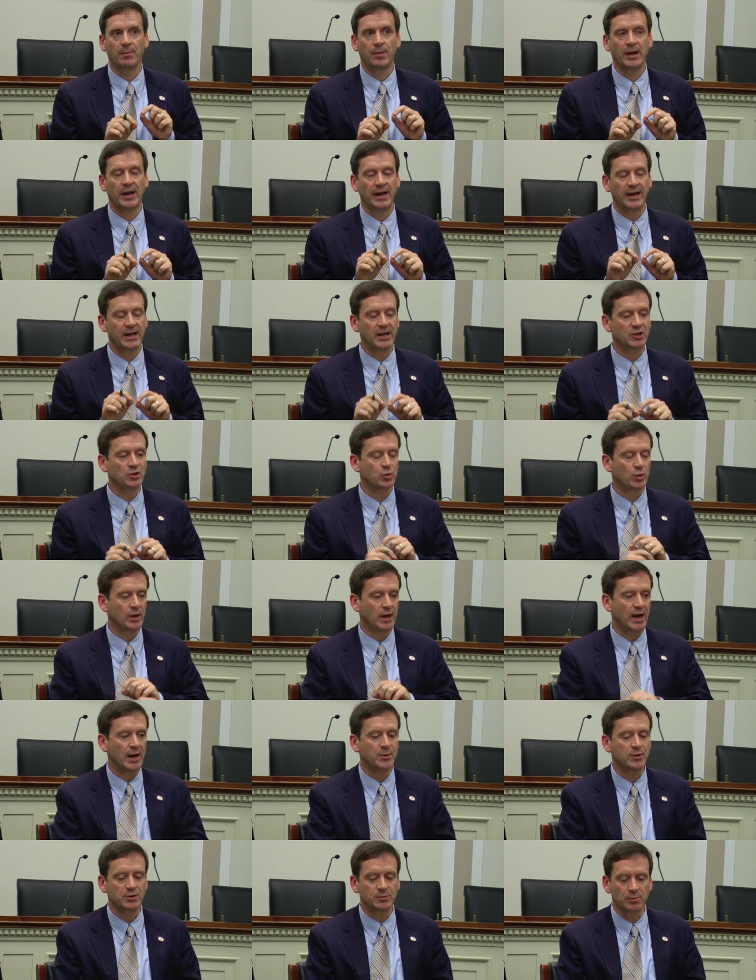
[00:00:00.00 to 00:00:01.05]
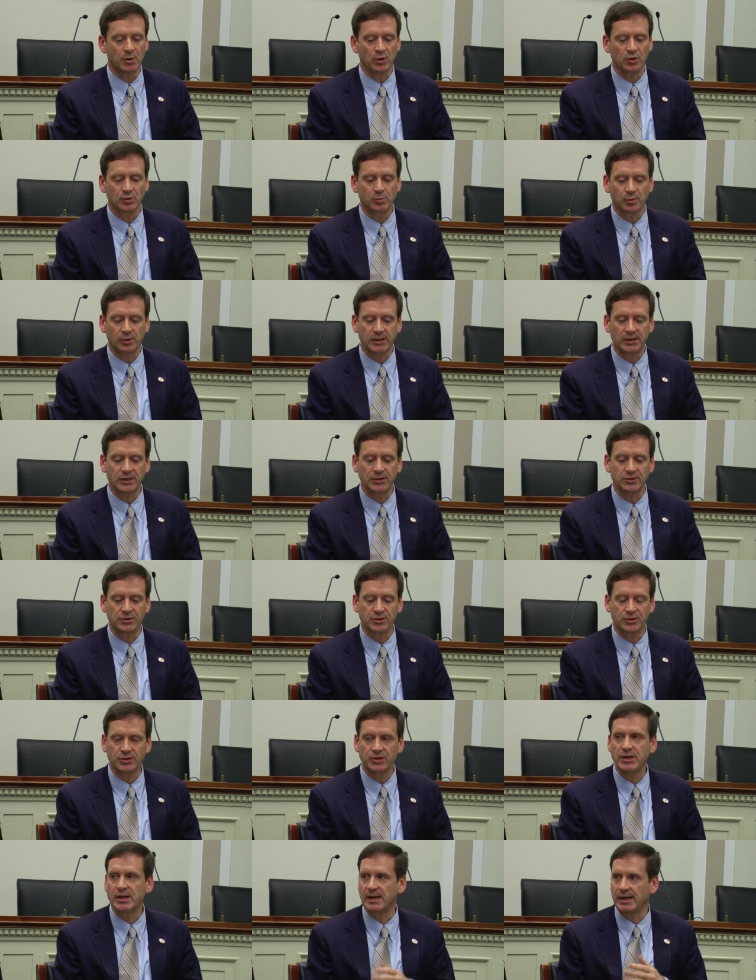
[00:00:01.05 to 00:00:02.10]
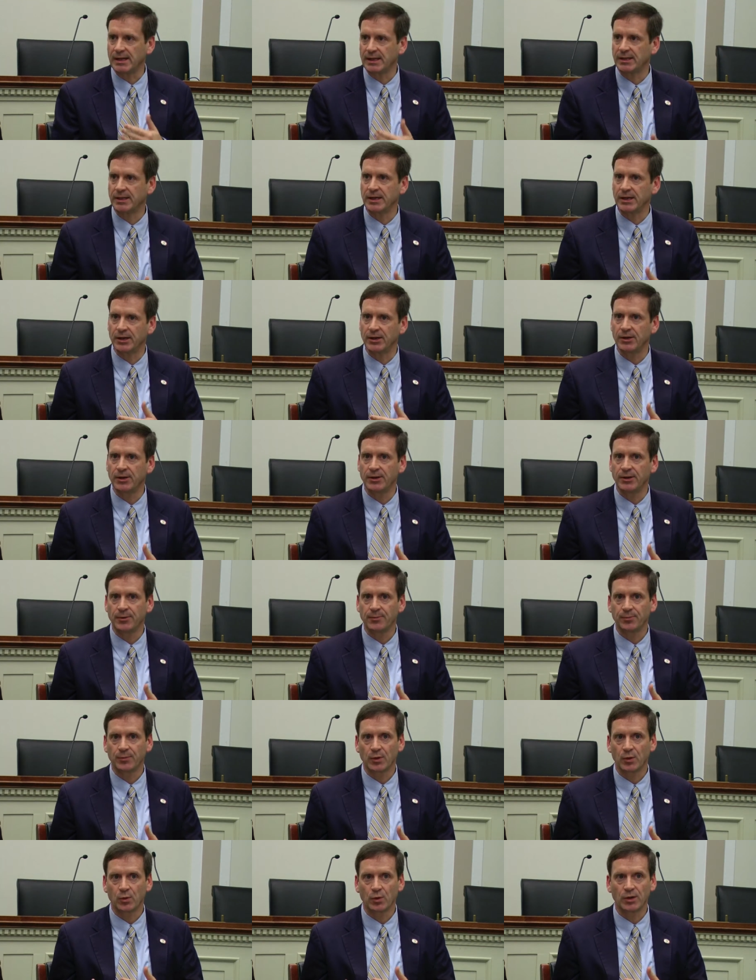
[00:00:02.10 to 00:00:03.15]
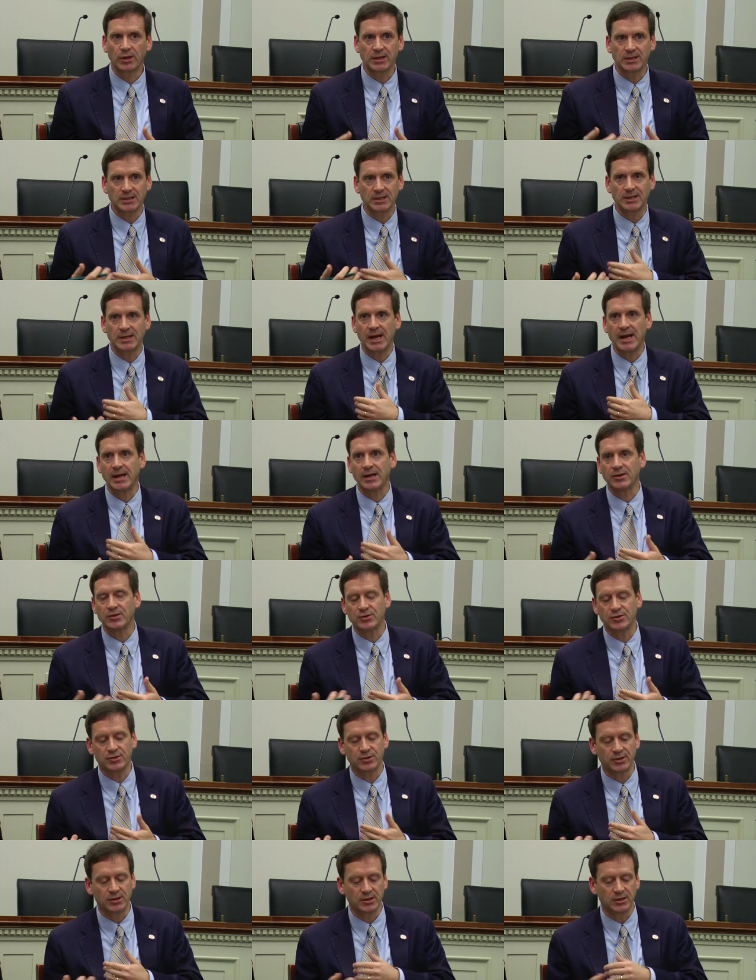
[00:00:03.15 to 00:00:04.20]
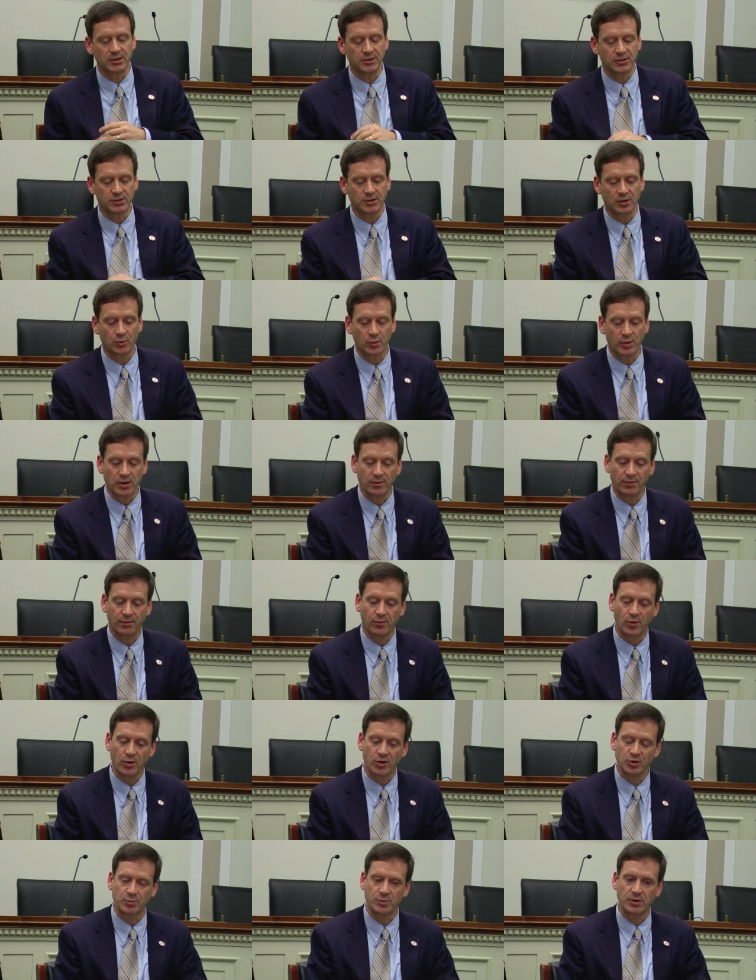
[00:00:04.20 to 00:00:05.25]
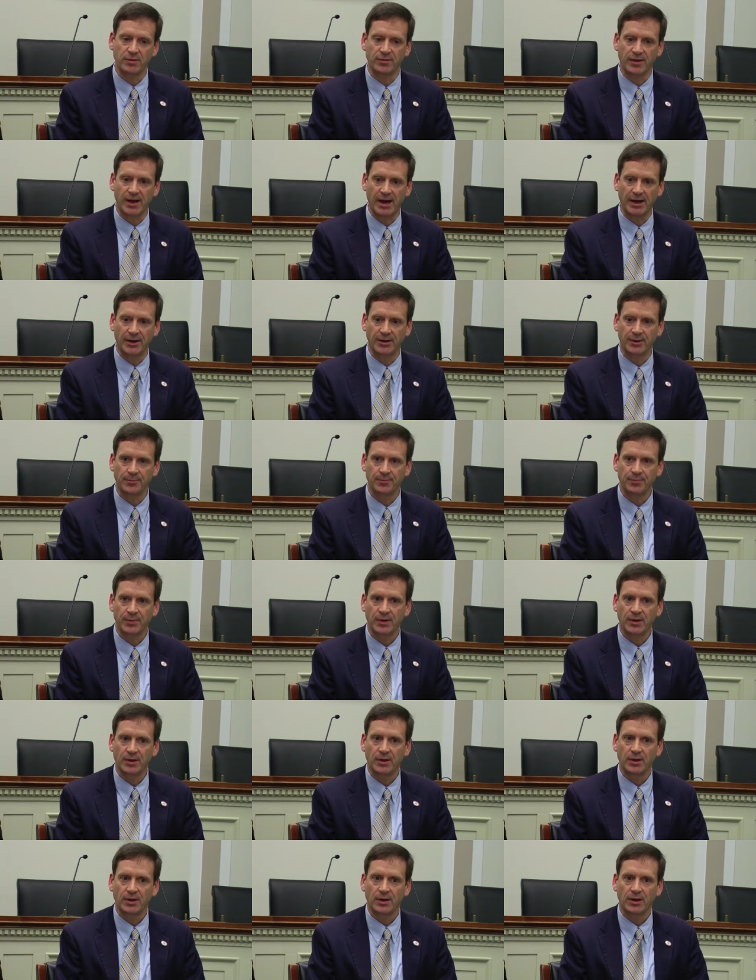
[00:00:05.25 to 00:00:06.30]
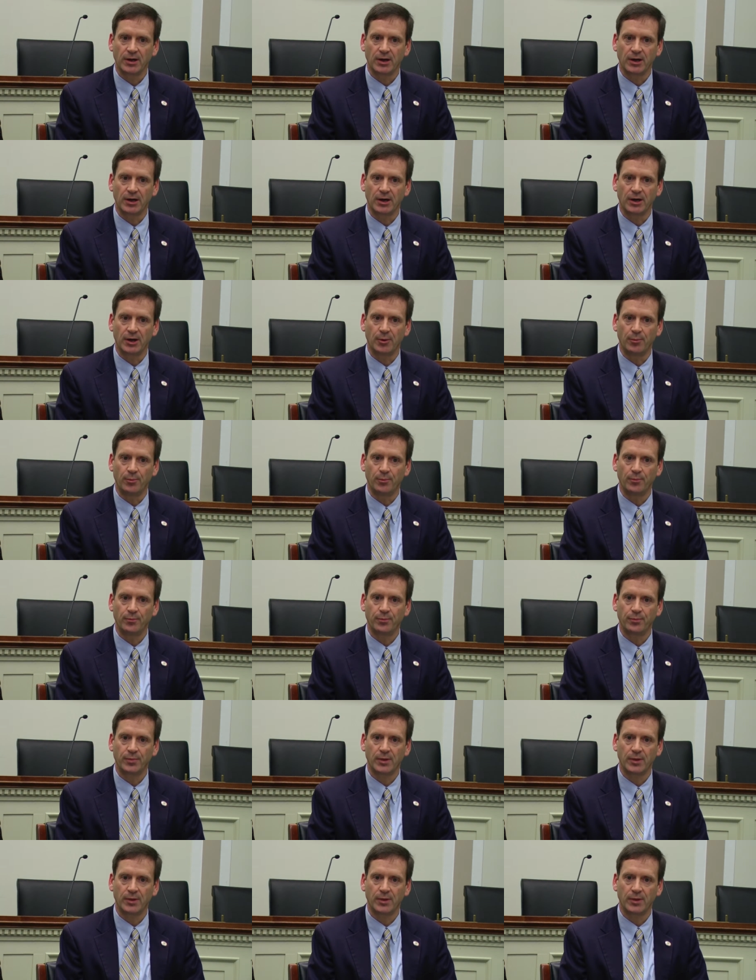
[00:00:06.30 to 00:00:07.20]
But I guess what I was most pleased to see, and I think really today is, is a reinforcement of that, um,